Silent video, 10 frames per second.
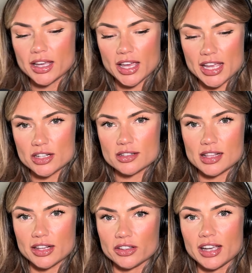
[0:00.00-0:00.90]
here's the
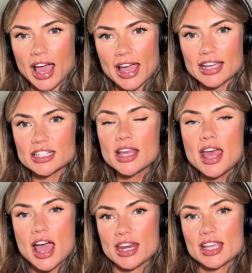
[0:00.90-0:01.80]
little guide
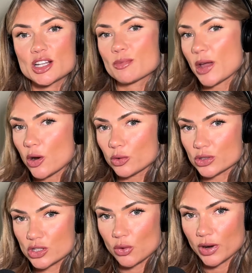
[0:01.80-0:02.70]
and here's my own
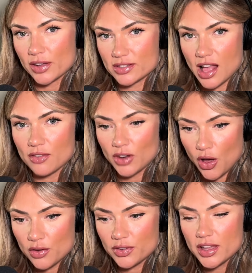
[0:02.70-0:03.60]
story of
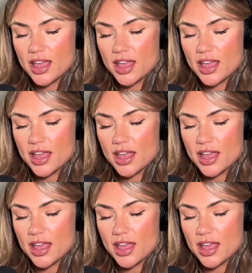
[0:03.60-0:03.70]
self-love.